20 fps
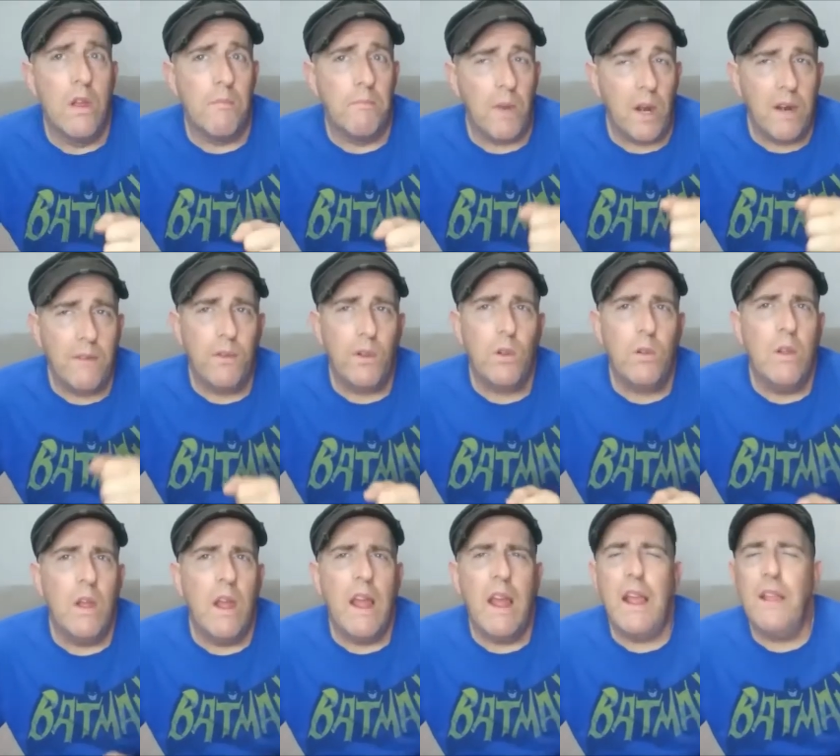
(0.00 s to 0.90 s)
Marvel,
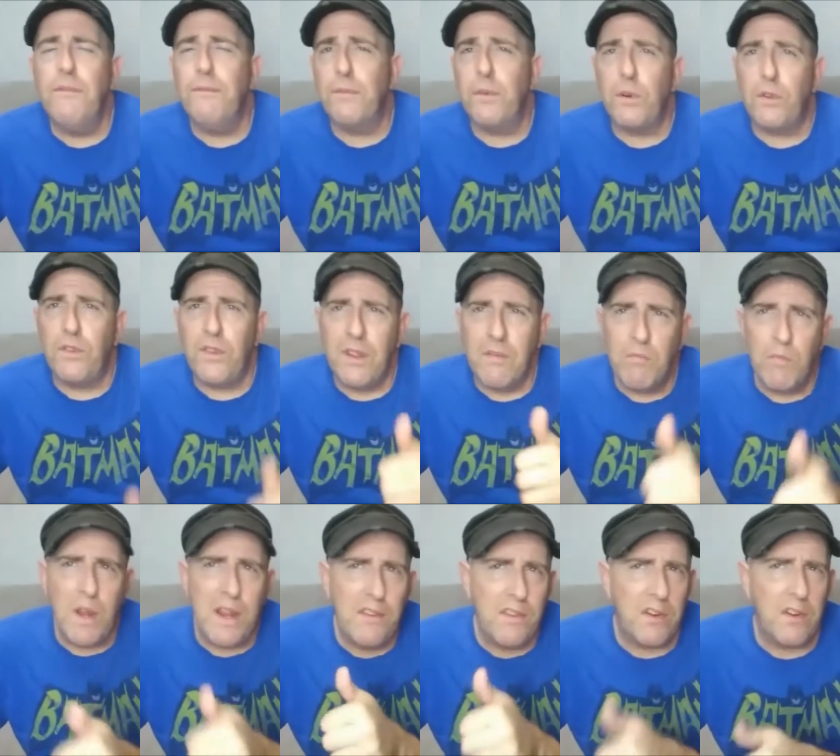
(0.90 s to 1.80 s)
for some
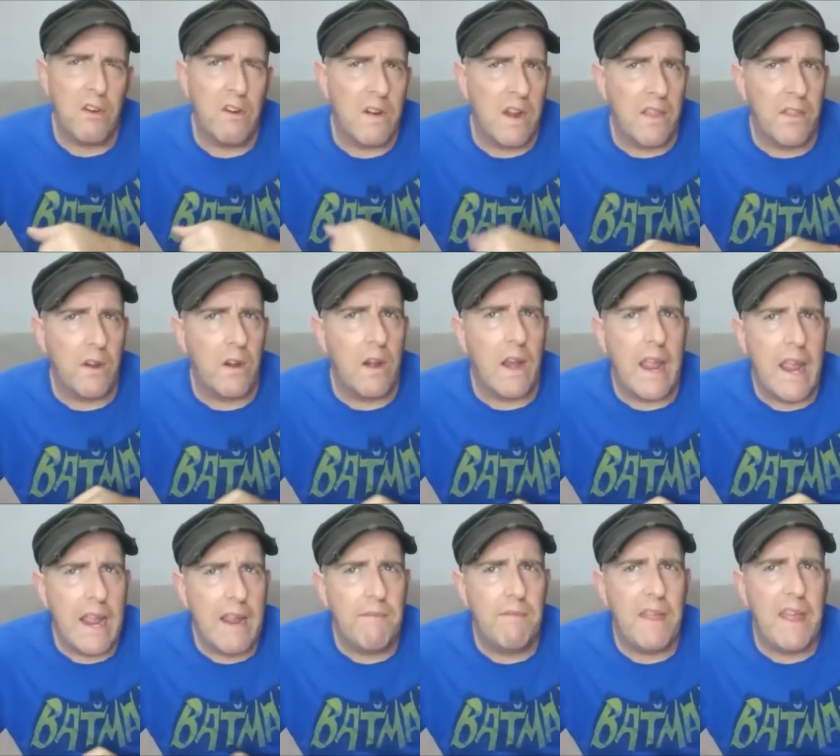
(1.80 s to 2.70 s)
reason or another,
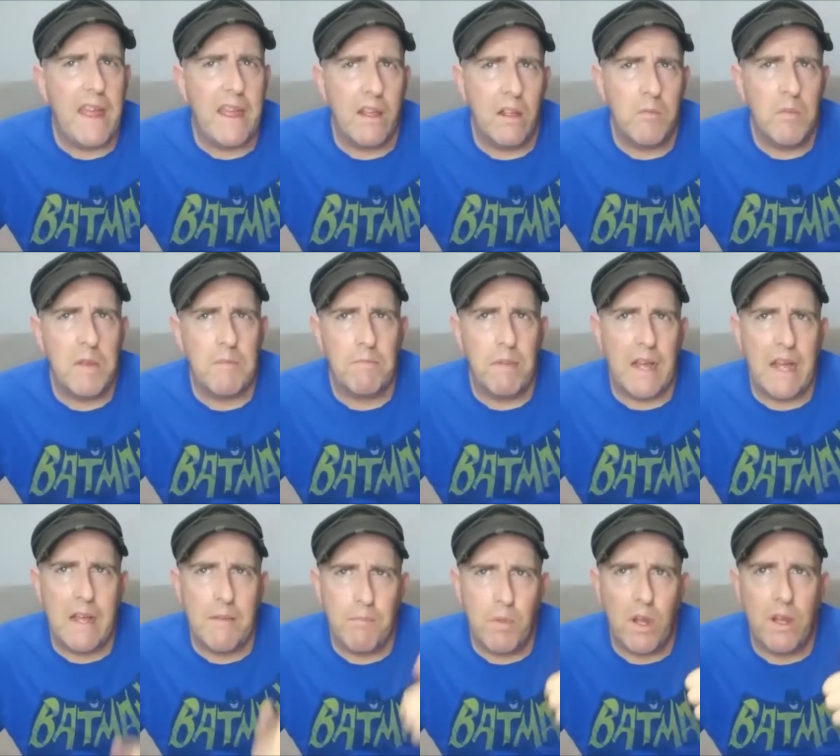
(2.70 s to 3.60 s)
have that helmet
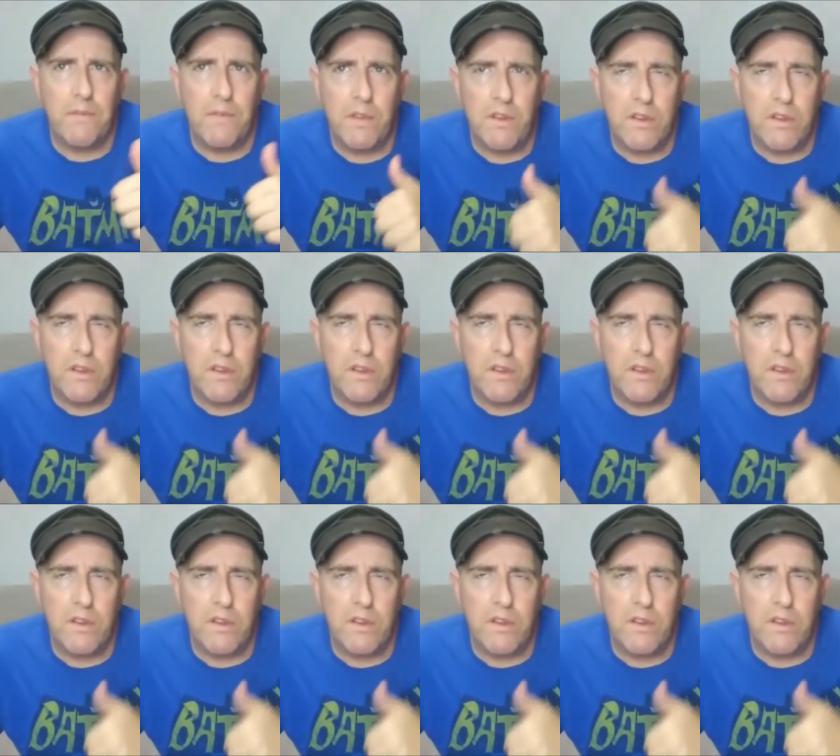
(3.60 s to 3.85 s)
pop off a